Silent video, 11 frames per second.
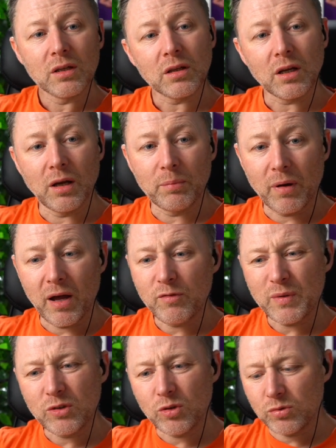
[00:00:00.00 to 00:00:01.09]
But I have
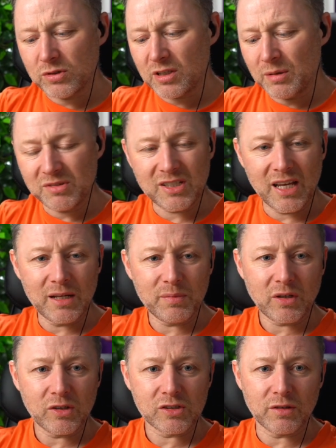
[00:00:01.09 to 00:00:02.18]
been told to keep saying it
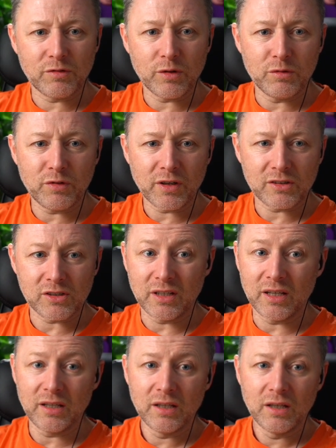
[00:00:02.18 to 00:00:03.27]
because the viewing figures
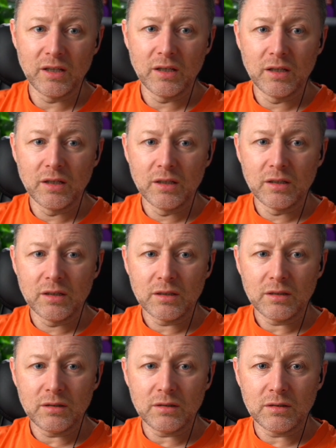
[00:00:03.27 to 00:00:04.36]

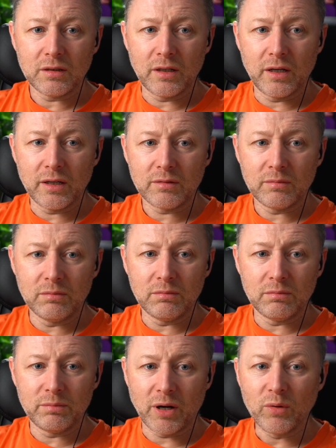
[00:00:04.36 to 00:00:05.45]
are
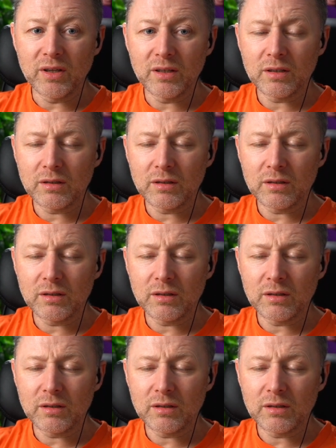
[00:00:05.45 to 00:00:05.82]
brilliant.